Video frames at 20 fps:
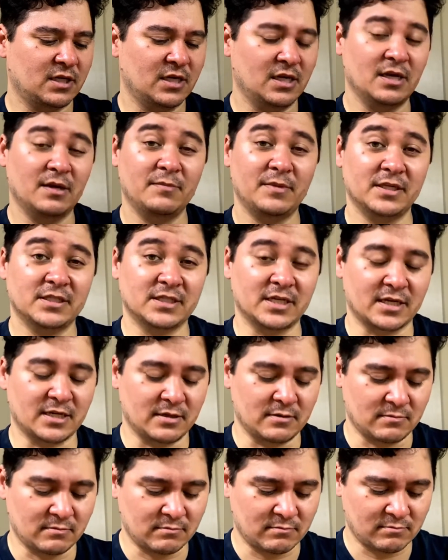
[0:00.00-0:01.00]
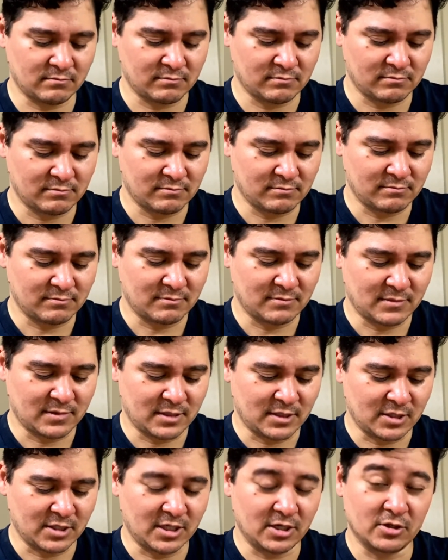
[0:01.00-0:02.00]
me a second.
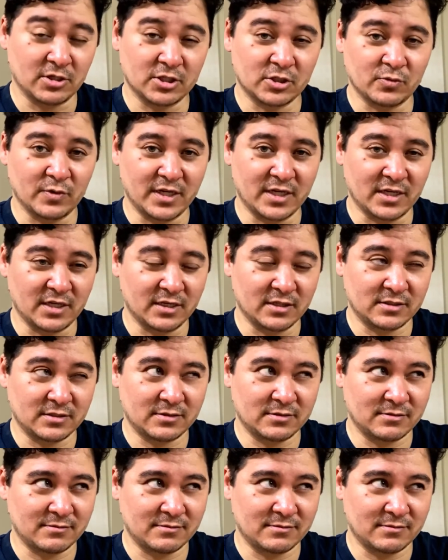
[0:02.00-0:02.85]
You're gonna hear the squeakiness.